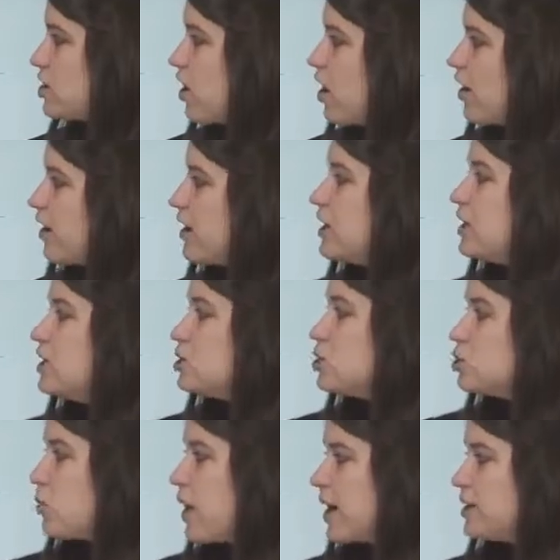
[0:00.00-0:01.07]
are,
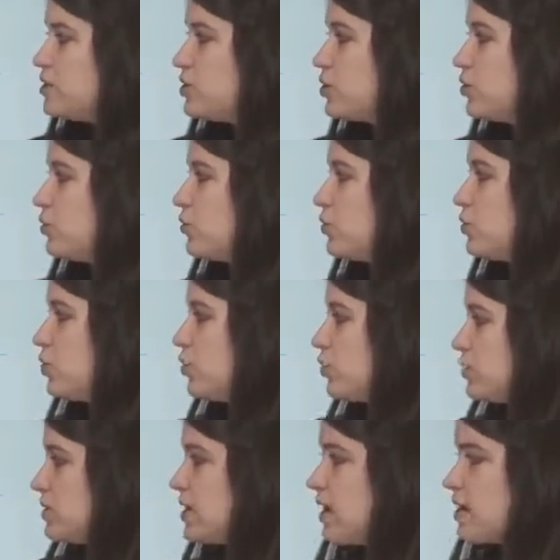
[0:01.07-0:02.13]
try to
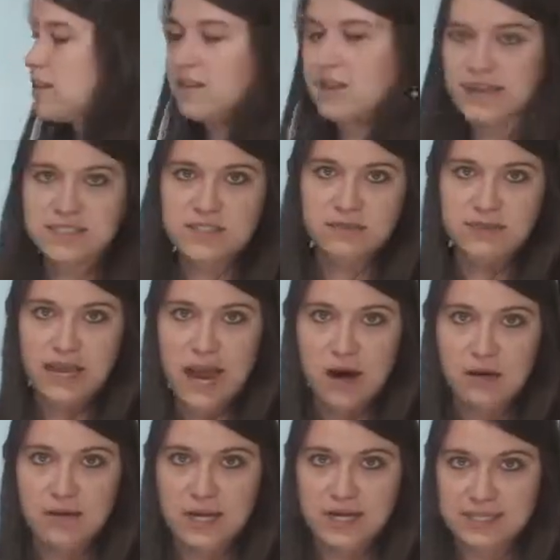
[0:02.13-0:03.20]
use a collective
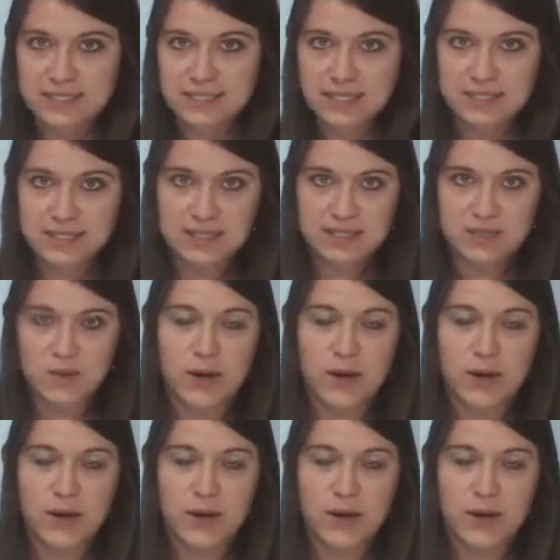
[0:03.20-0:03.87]
noun in a sentence.